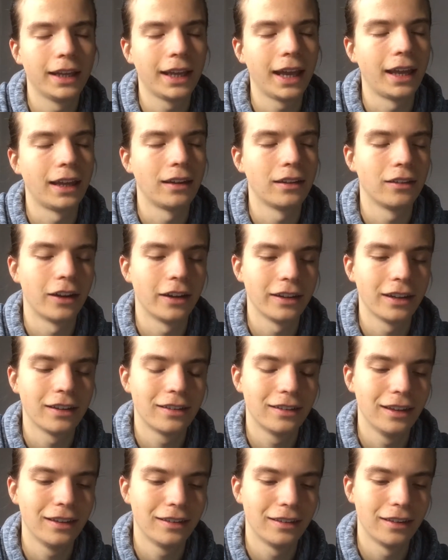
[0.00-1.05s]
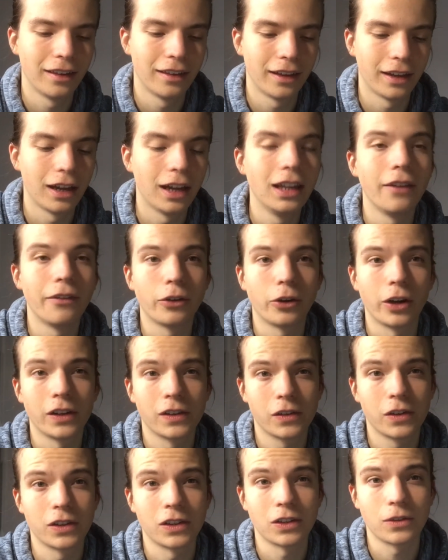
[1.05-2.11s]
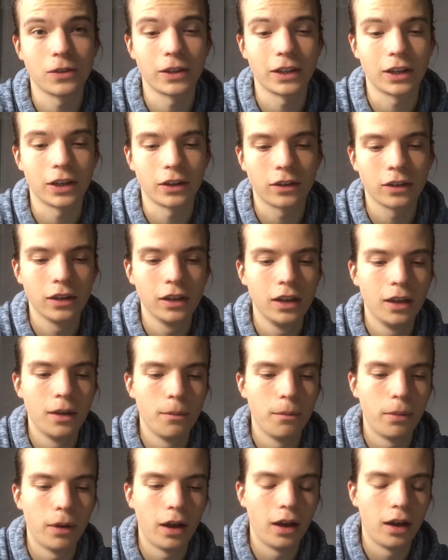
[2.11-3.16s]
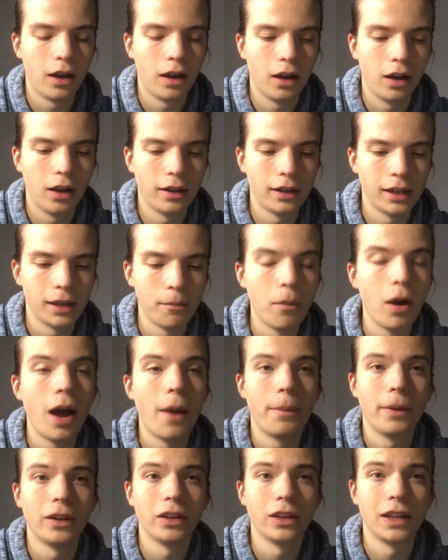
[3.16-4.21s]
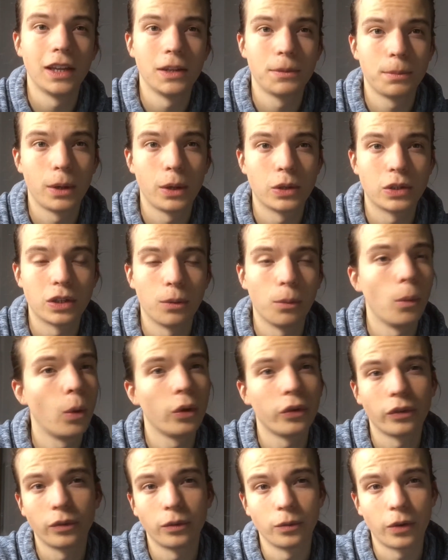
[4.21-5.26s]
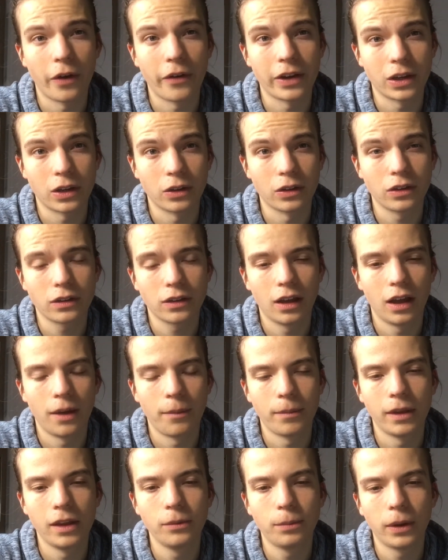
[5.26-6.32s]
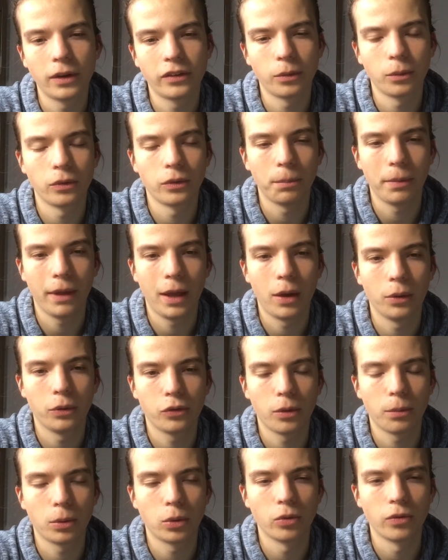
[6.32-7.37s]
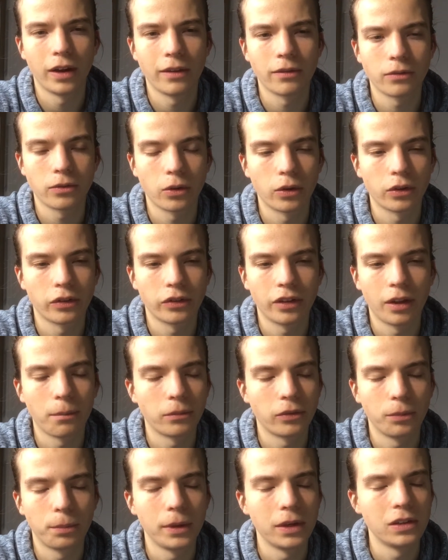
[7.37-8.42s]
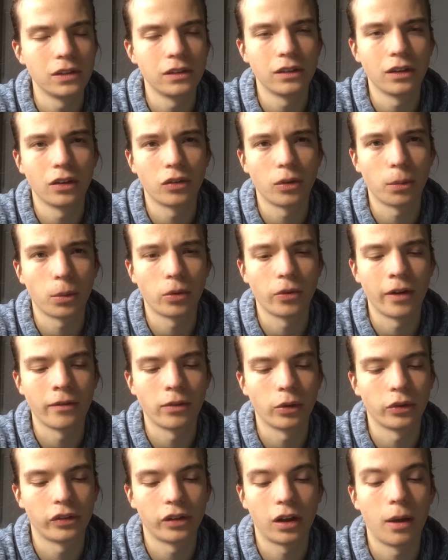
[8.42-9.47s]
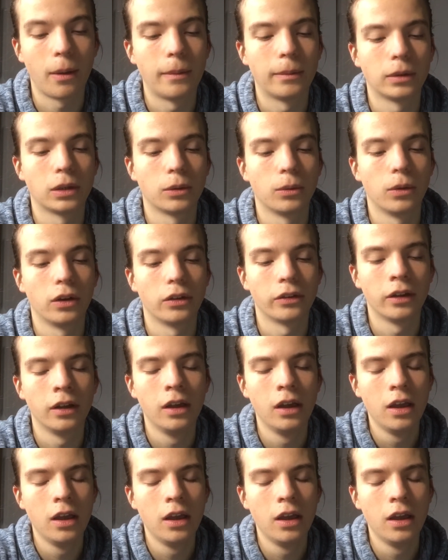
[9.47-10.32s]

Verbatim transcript: again, right, this, this is the thing, I love Chris, Chris is really good, but in my opinion, his poster wasn't very good. Um, his poster was about tropical rainforest, some species in a tropical rainforest, I can't remember what it was.